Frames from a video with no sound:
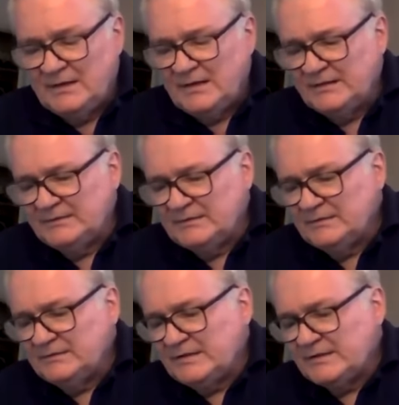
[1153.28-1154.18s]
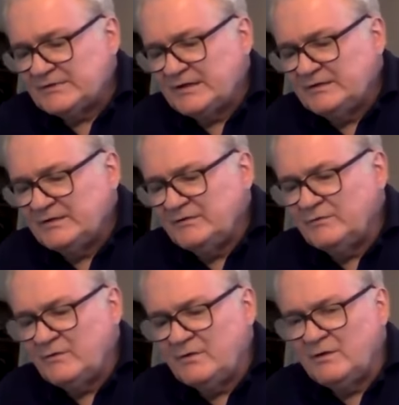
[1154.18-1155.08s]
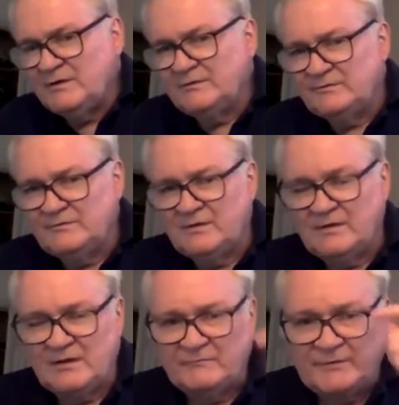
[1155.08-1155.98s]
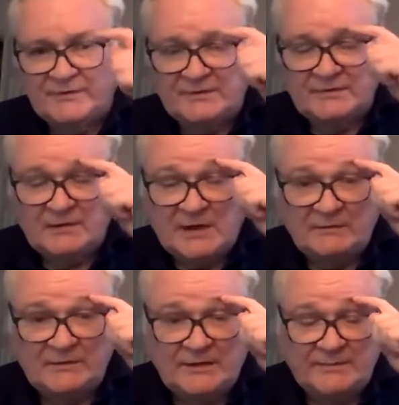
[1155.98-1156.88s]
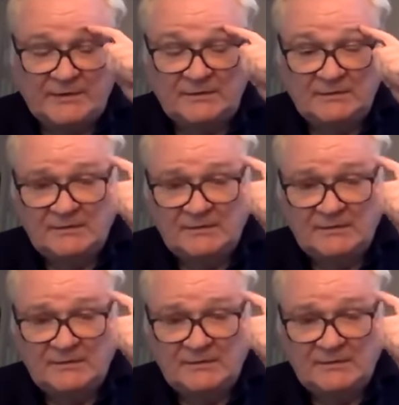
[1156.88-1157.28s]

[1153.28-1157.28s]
and does it continue on with an outer limit?